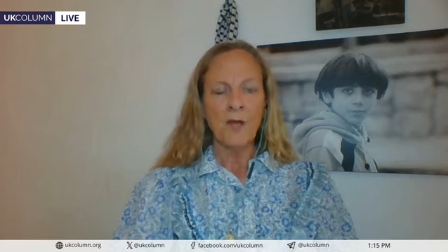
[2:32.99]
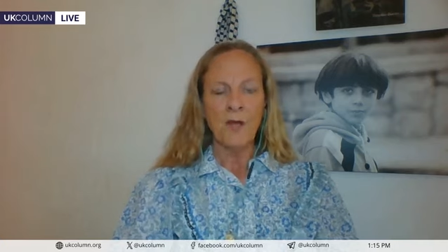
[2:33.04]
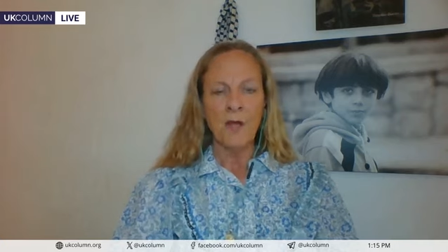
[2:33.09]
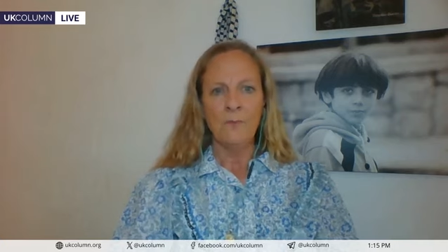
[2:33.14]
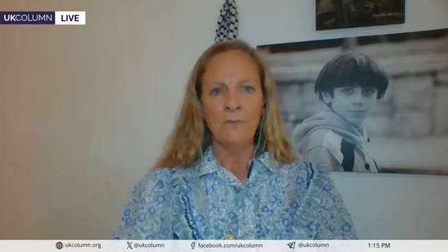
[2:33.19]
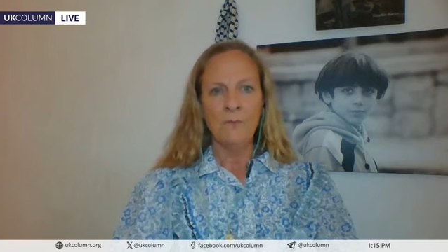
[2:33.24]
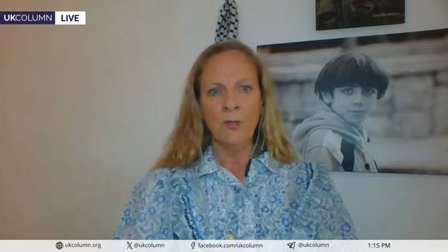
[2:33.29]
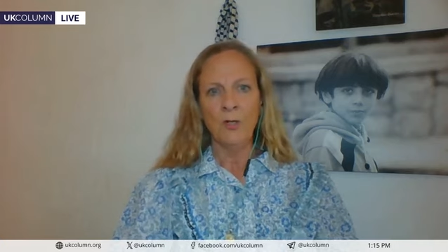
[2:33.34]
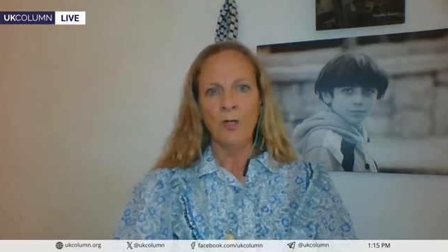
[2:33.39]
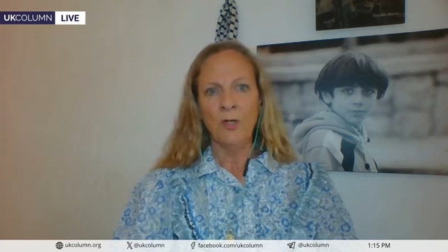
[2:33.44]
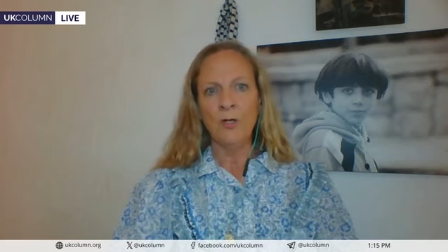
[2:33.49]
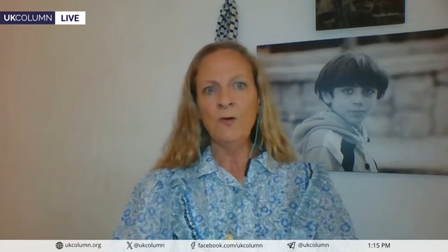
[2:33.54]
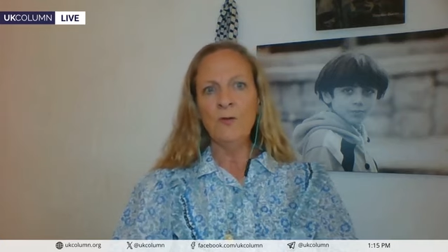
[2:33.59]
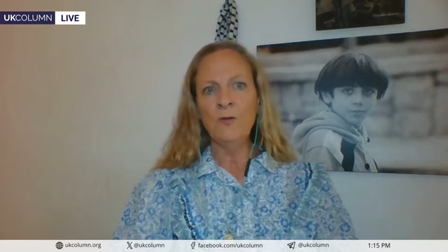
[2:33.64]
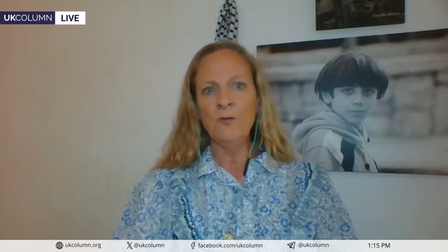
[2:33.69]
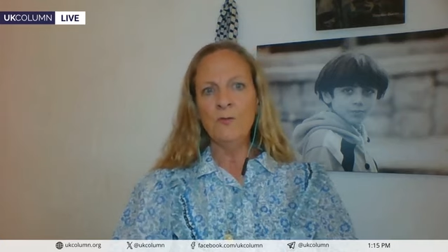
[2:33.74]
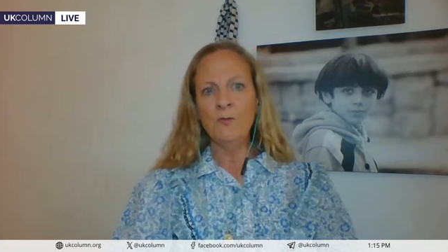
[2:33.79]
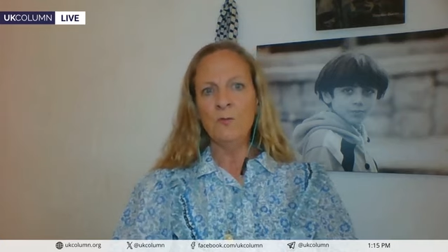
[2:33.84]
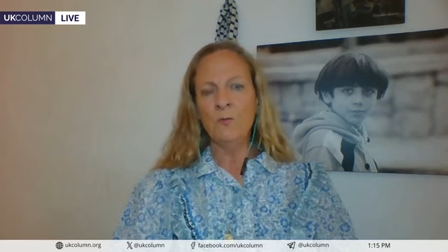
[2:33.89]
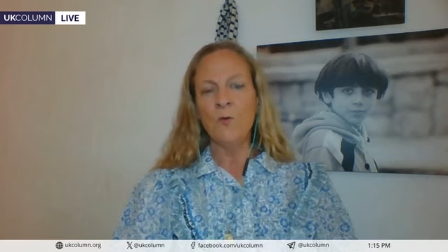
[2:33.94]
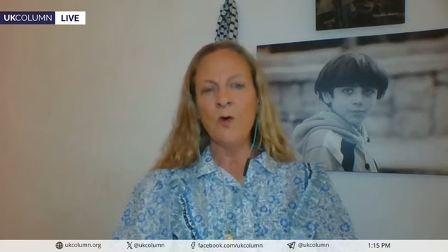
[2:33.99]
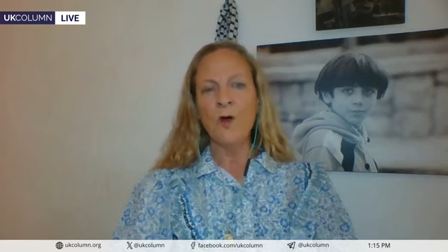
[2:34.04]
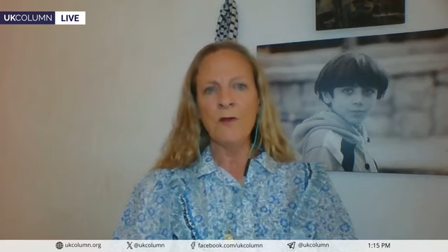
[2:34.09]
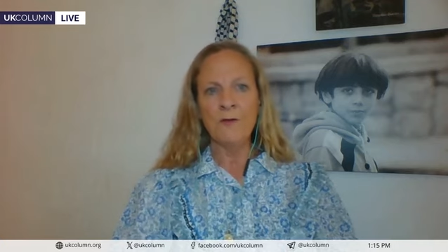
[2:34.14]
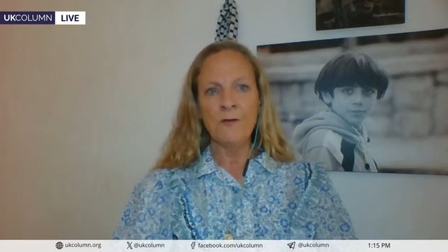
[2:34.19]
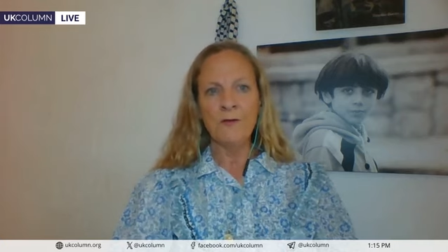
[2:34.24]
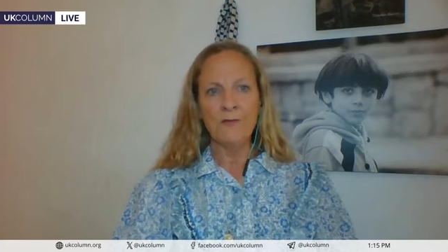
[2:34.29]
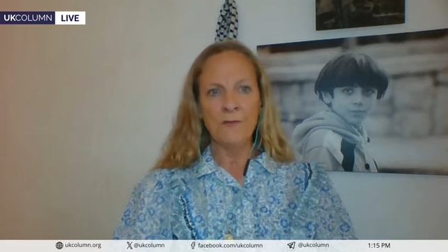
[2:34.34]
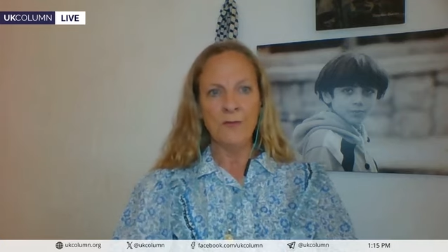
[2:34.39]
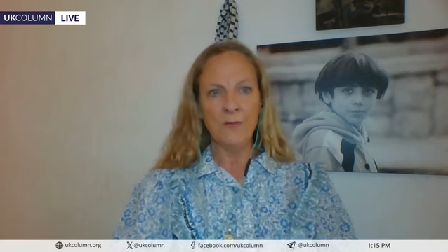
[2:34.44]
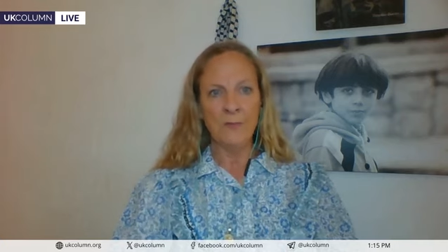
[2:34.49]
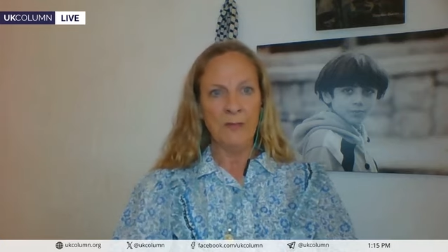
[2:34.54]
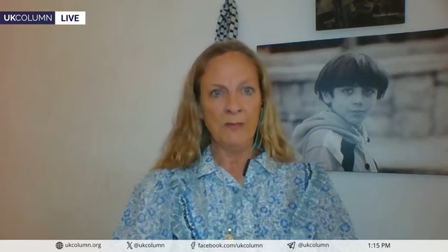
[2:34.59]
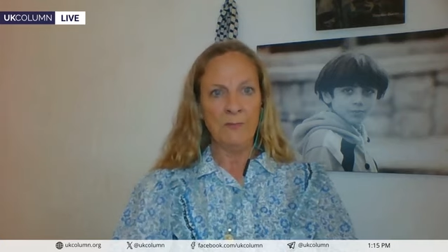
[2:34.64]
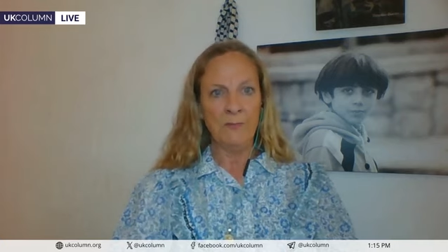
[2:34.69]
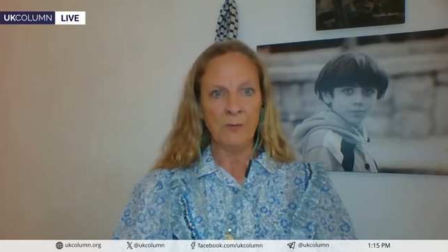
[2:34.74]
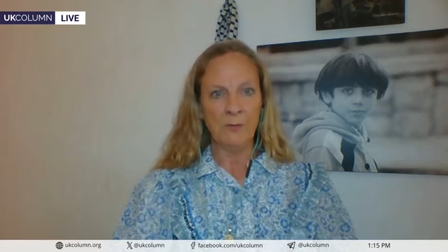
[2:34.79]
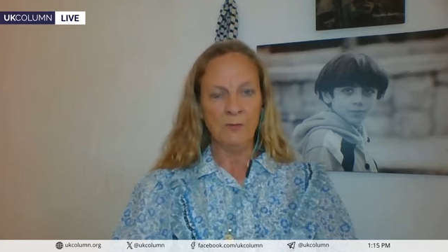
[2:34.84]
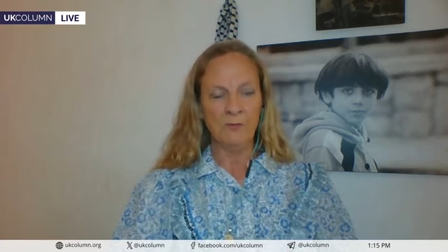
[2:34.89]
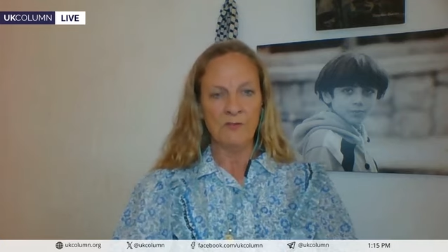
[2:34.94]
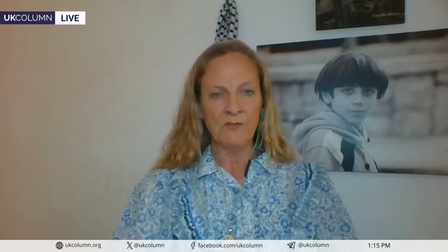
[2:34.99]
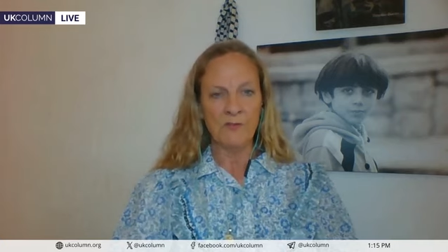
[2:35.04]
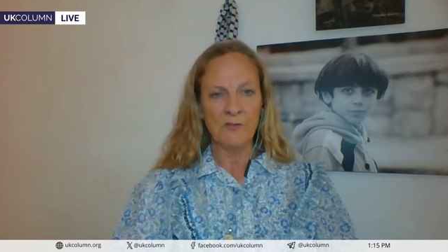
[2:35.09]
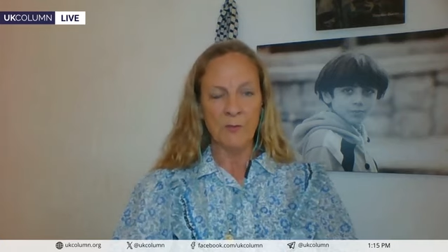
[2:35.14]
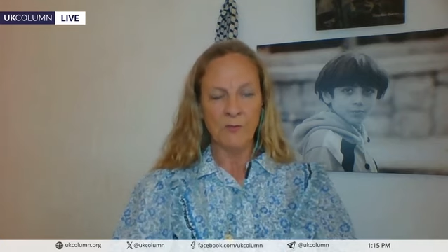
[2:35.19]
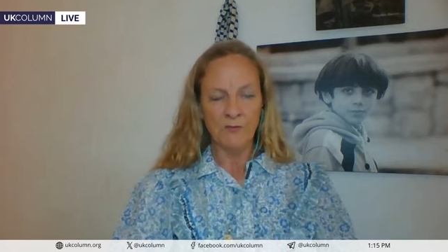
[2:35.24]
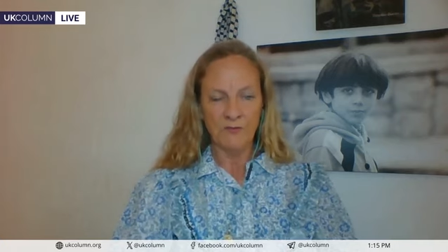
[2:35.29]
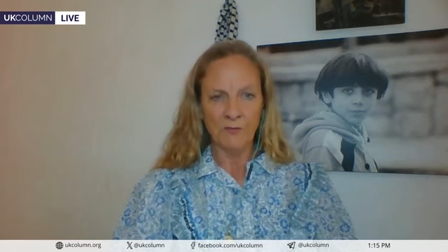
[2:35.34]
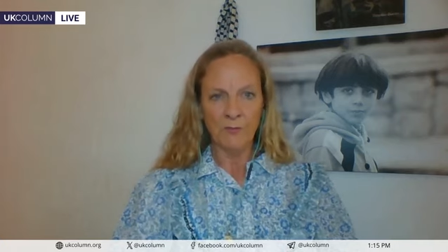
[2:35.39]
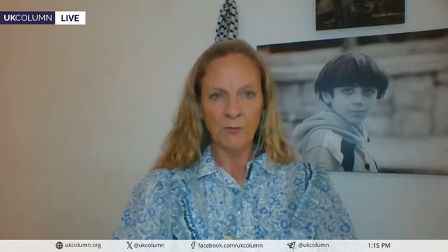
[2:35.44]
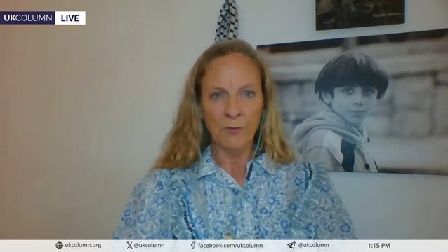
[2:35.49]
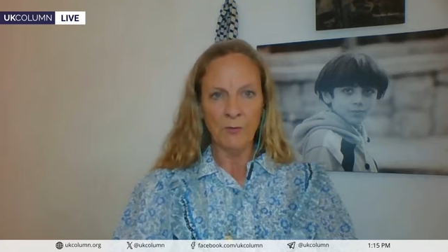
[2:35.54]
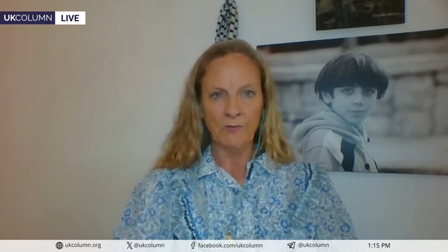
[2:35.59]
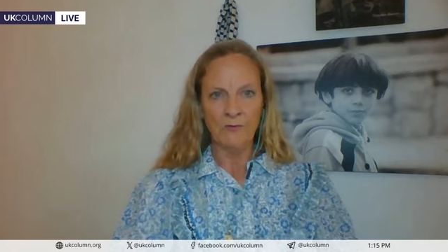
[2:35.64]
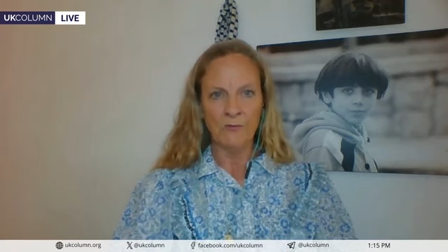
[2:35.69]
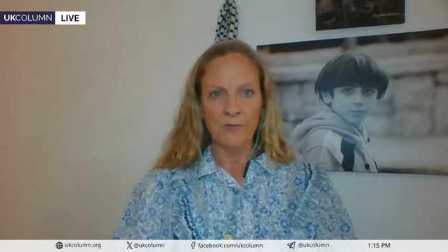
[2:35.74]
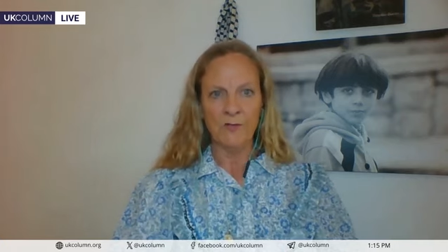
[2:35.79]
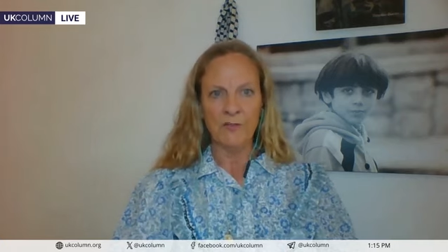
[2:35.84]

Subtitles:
Who's one of the people responsible